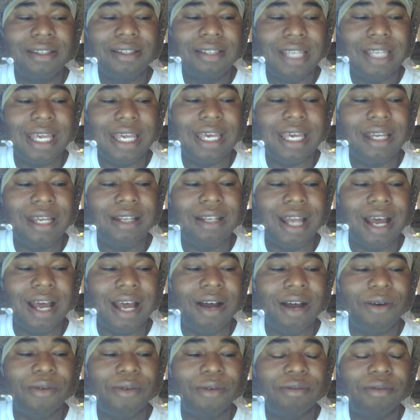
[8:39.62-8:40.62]
say it
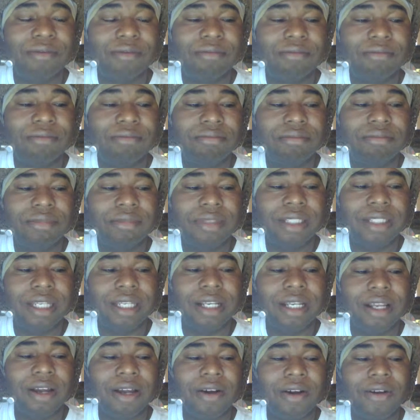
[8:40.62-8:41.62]
now,
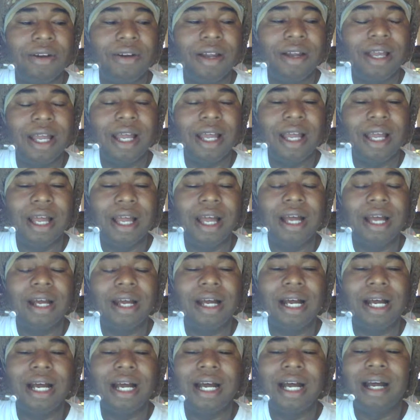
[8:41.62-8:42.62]
you know,
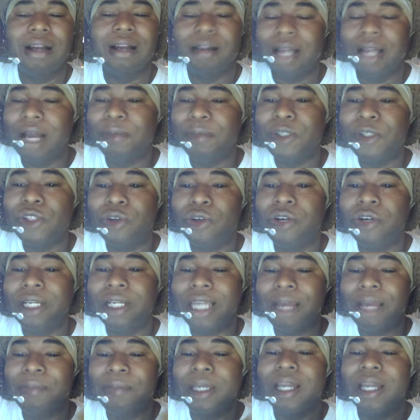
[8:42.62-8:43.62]
I'm sure
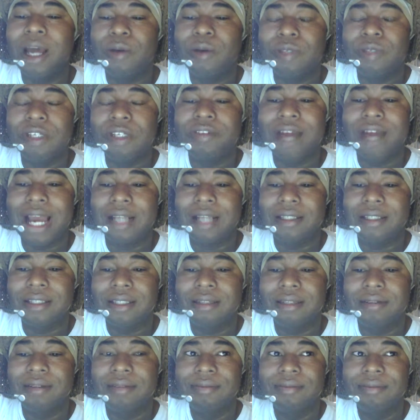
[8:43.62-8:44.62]
it can be
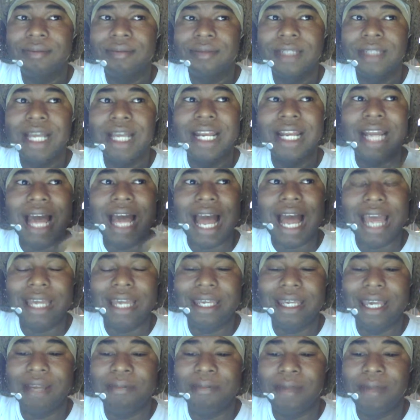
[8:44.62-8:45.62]
counteracted and
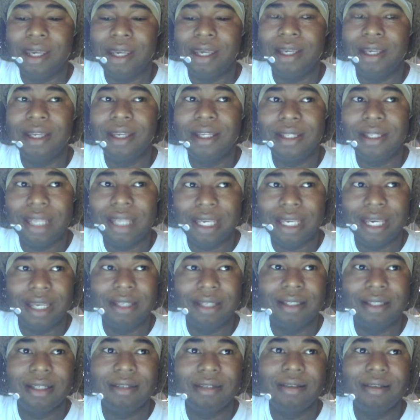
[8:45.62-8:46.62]
I can be
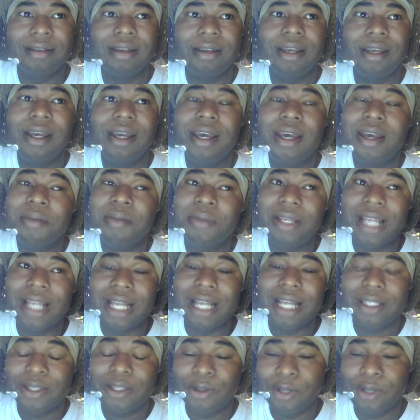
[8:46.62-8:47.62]
negated. But
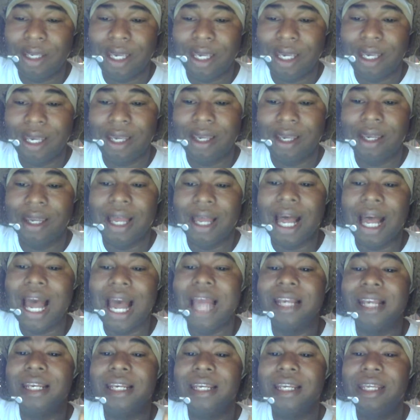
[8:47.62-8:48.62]
that's okay.
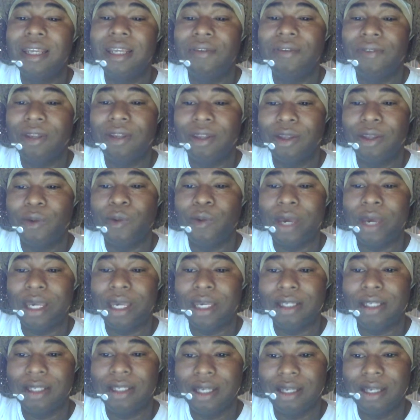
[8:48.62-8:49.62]
I leave it the
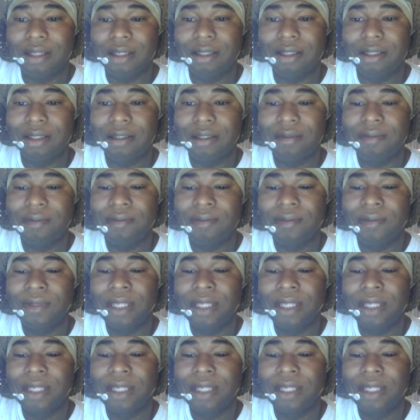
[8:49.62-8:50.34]
way it is.